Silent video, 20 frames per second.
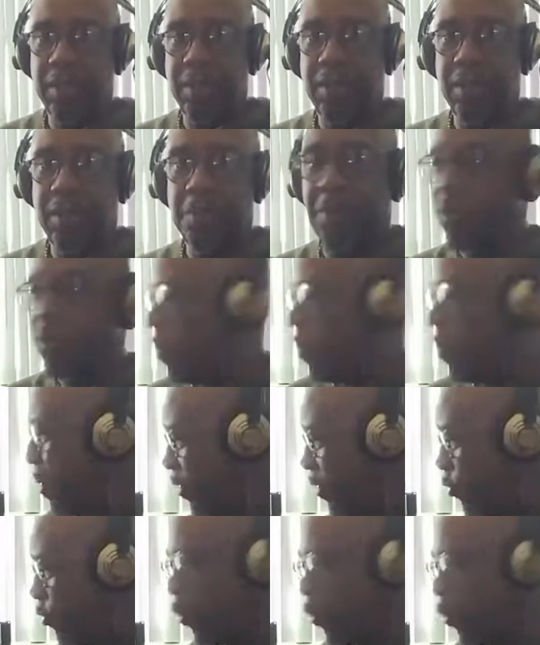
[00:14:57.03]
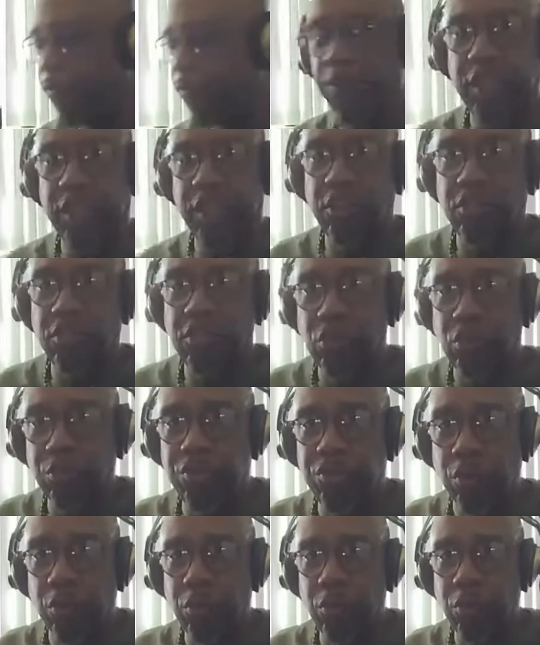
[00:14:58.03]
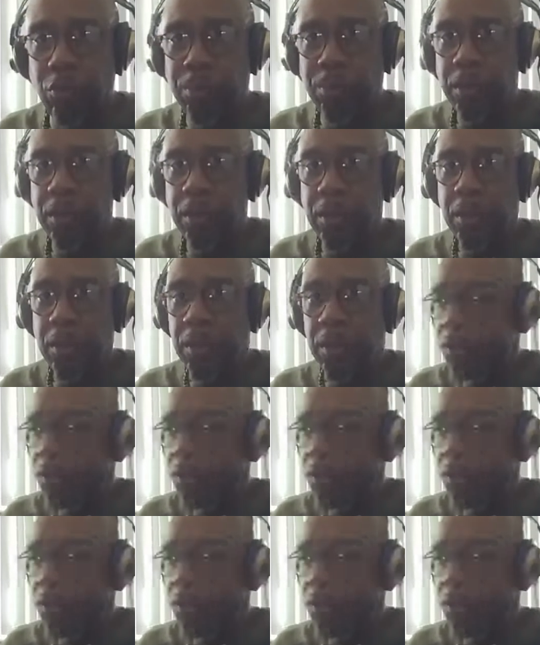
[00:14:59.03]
Make no money from no freaking YouTube. You